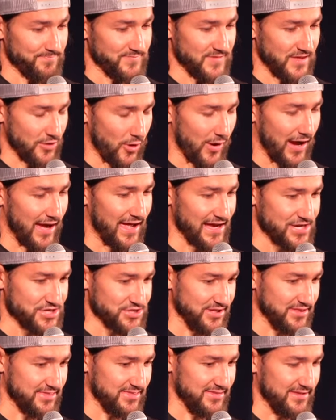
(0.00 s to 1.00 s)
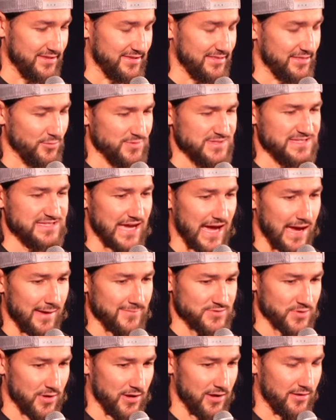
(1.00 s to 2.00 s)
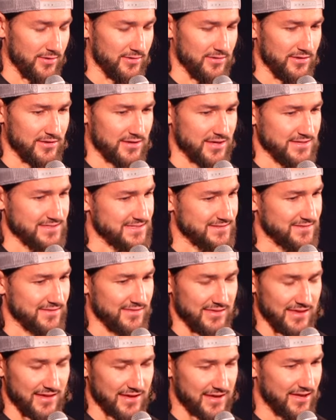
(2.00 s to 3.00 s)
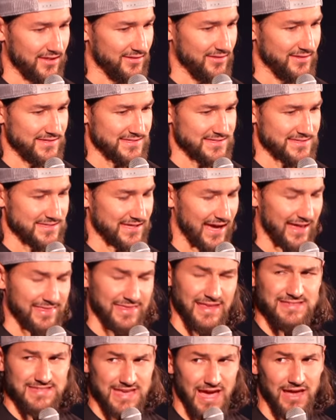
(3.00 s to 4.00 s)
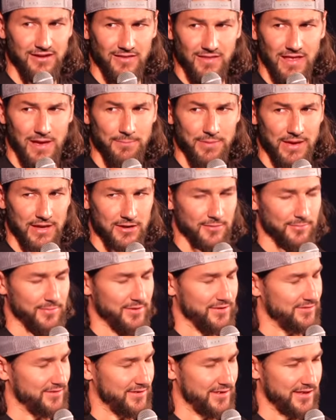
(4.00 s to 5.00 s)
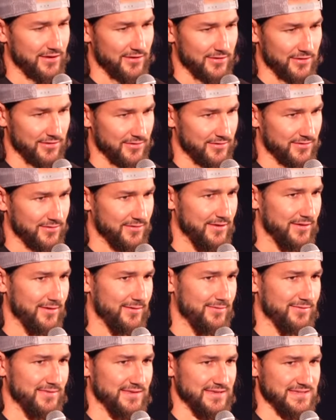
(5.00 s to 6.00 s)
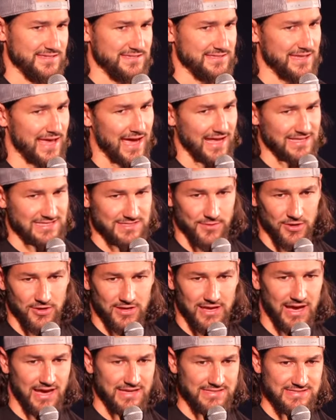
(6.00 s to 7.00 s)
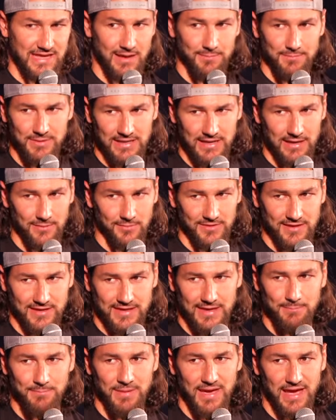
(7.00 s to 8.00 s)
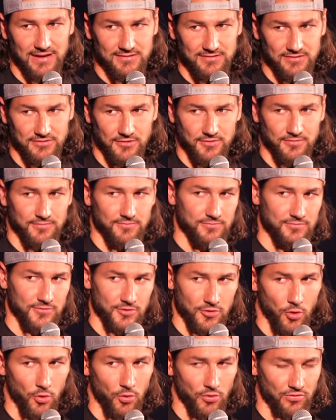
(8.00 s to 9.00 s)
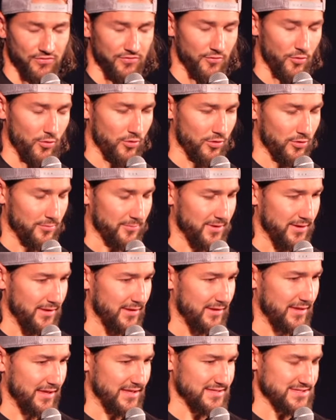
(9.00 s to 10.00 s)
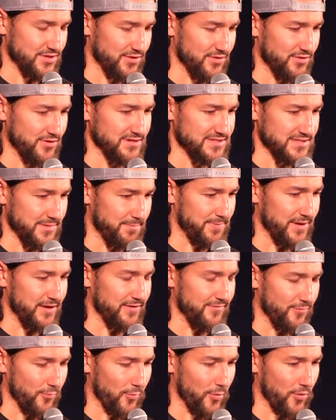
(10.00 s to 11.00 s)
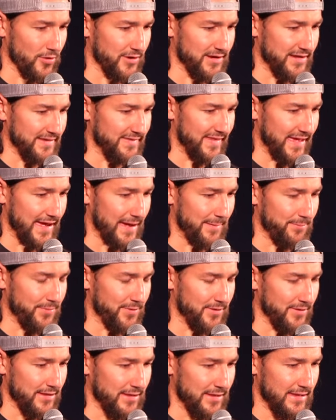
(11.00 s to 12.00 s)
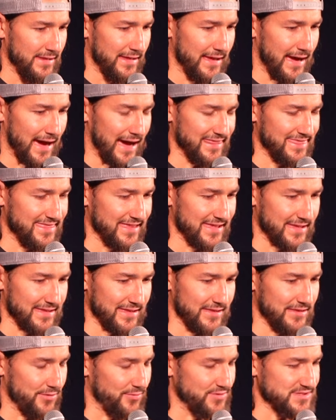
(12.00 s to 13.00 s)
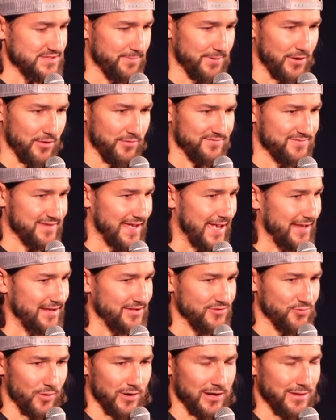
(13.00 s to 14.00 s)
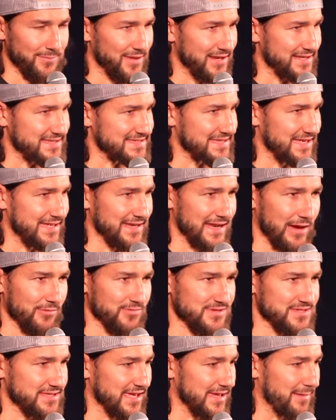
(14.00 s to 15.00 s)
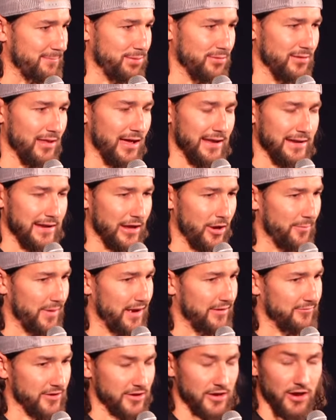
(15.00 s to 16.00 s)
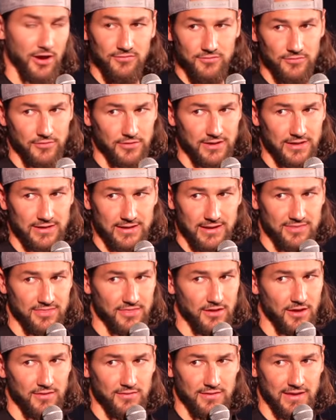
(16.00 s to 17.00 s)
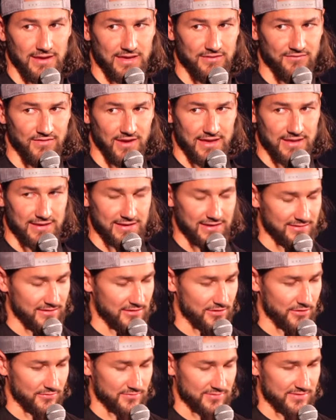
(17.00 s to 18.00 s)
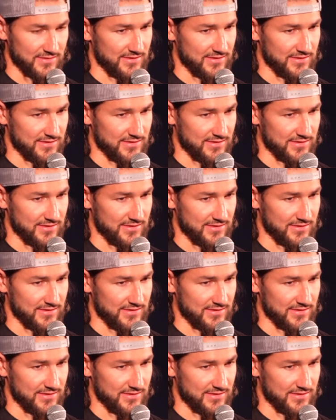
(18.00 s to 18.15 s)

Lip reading: you know, I actually, there was times where because the Achilles, it's gotten a lot better, but you hear these stats about guys not being able to get back to their old form. And so there is a bit of worry in that, but I think it was about 10, 20 minutes in. I was, like, plotting out my recovery, and I thought, like, if I can, you know,